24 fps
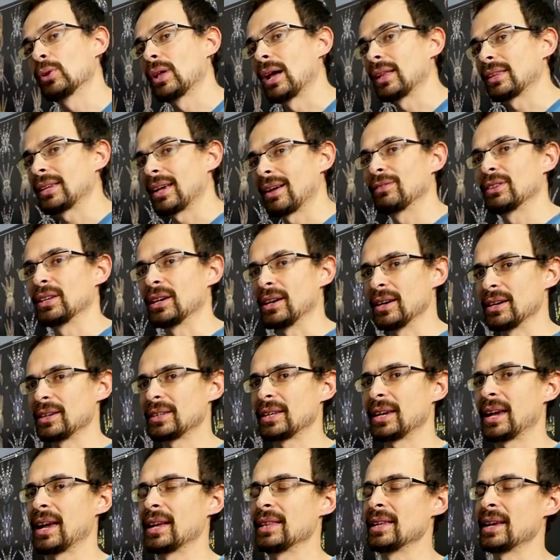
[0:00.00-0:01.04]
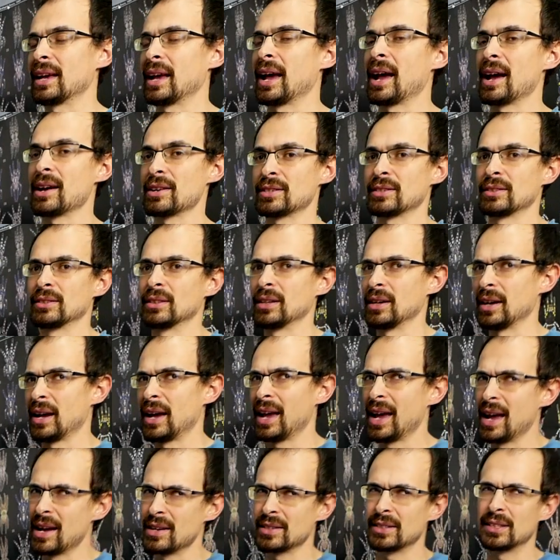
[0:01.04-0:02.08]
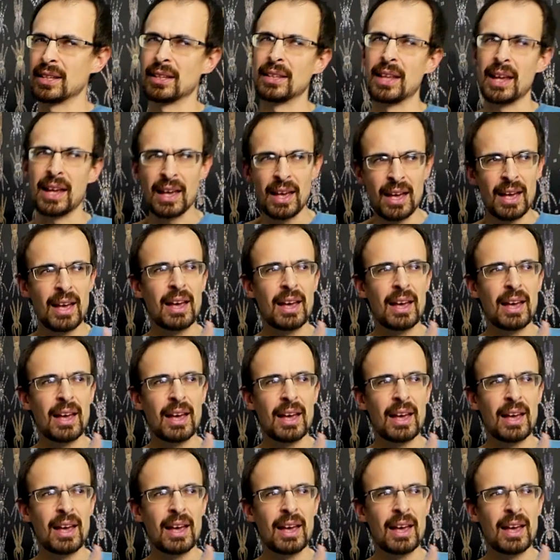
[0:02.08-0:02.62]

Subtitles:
not have the articulating hairs, the hairs that they